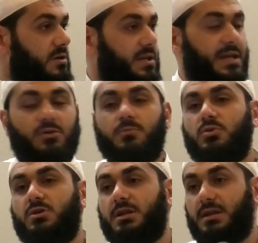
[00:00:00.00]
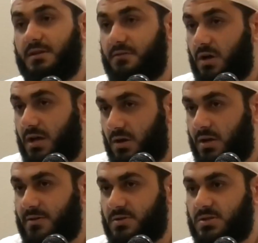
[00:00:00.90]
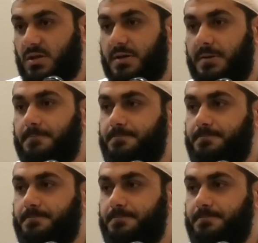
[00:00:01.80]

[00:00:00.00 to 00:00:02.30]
on our community and even on our society.